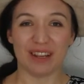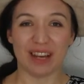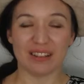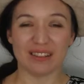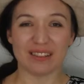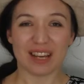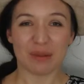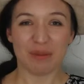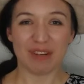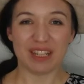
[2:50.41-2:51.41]
and that
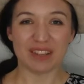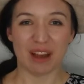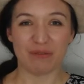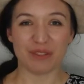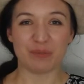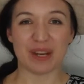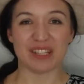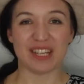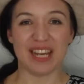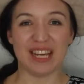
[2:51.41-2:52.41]
can be really tough,
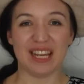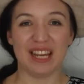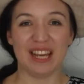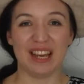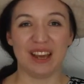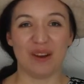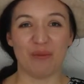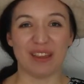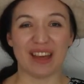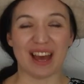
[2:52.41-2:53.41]
especially
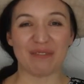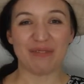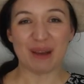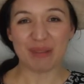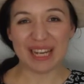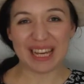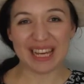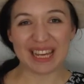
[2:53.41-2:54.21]
with our family.